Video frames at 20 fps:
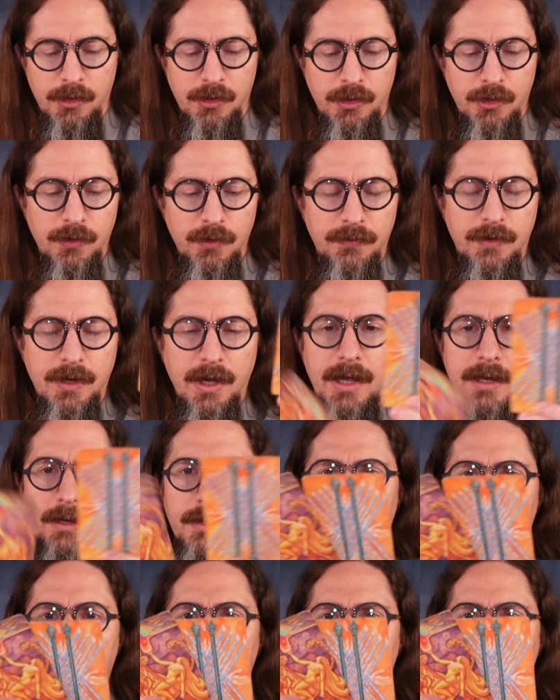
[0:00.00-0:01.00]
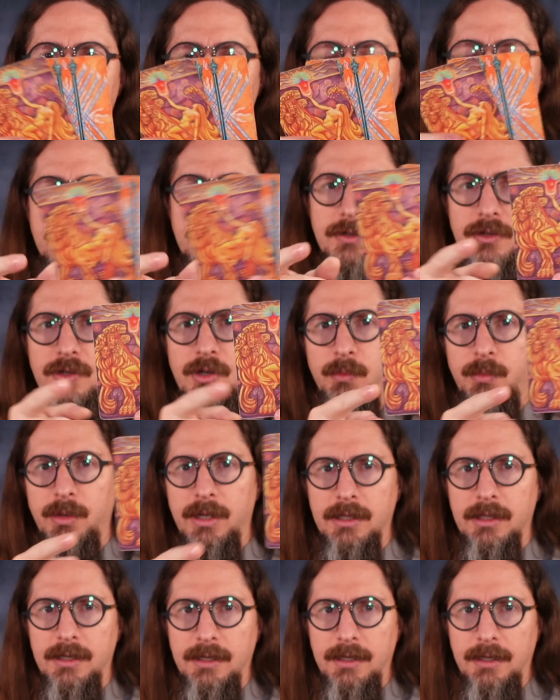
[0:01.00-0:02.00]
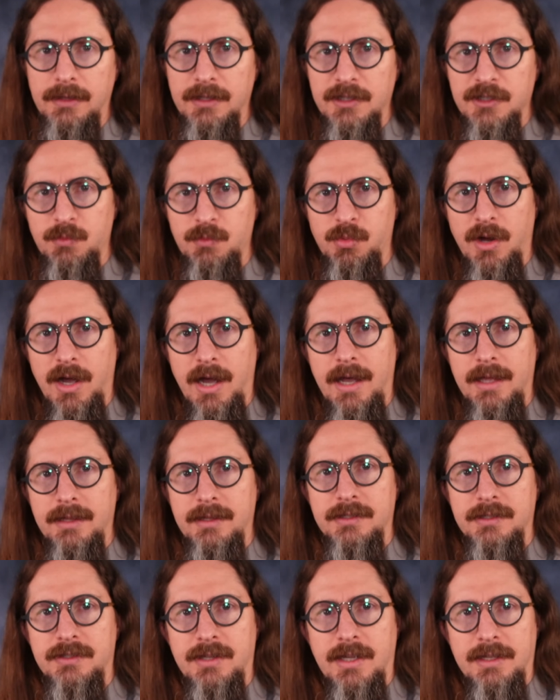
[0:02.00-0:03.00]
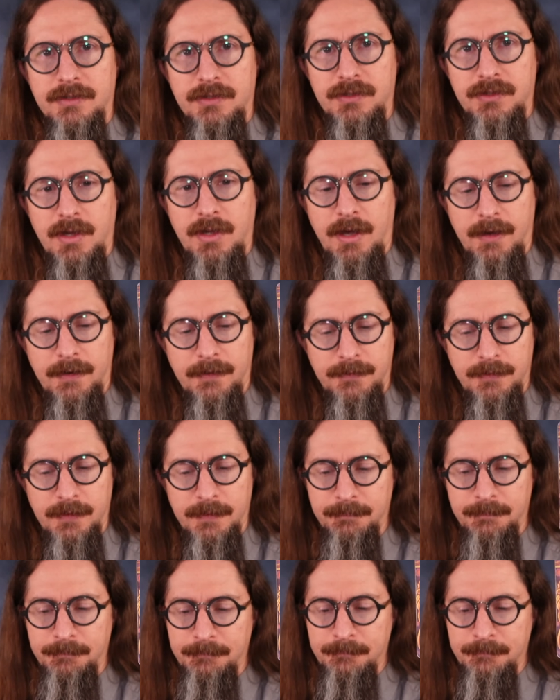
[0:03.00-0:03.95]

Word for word: You've got this nobility, this pride, this sense of,